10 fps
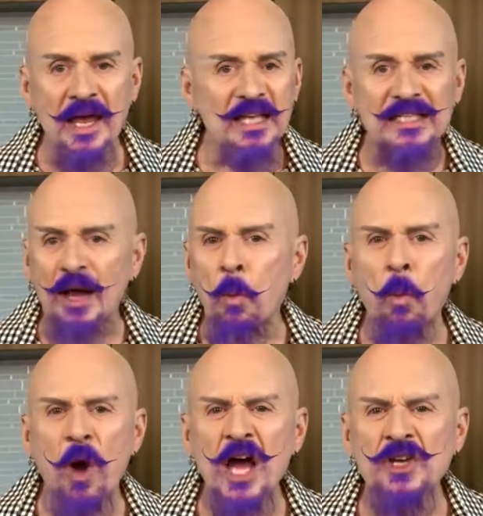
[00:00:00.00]
It's like
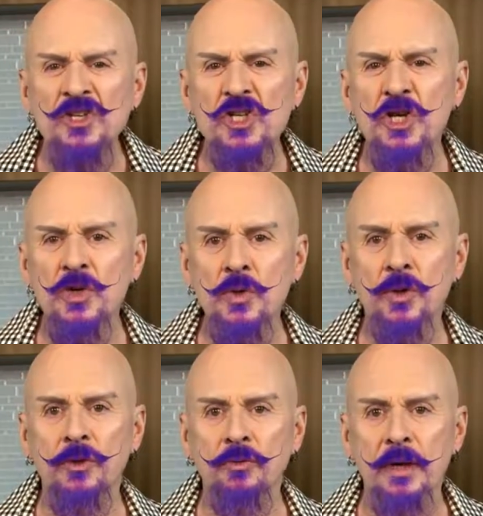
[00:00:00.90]
1, 2,
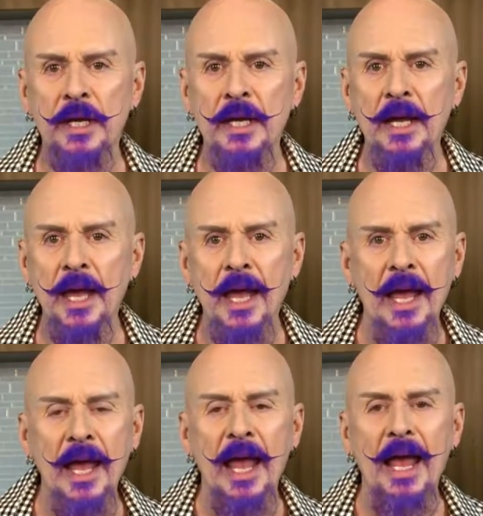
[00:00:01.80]
3,
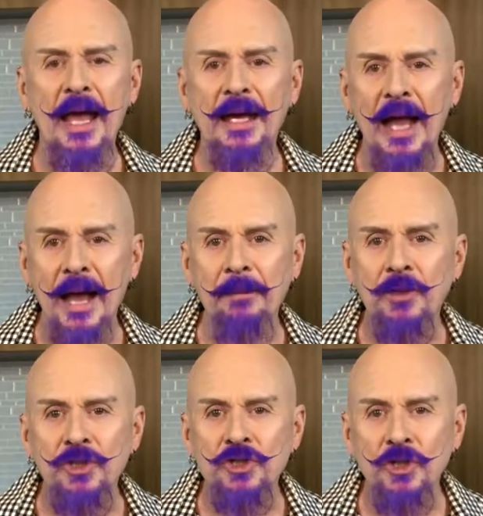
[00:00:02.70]
and I'm
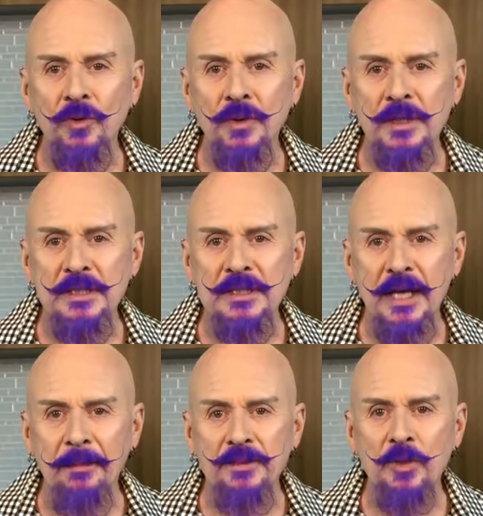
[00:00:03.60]
going to show you the
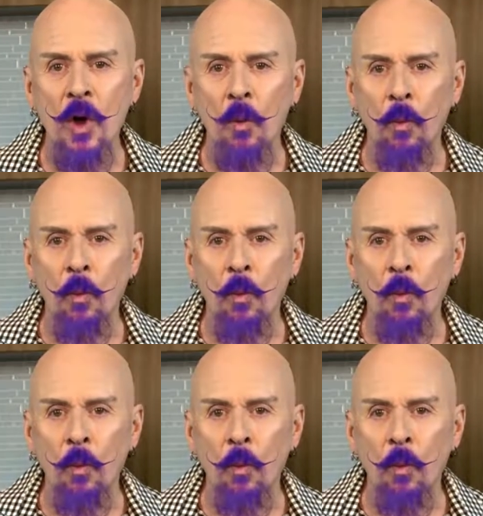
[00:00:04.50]
steps.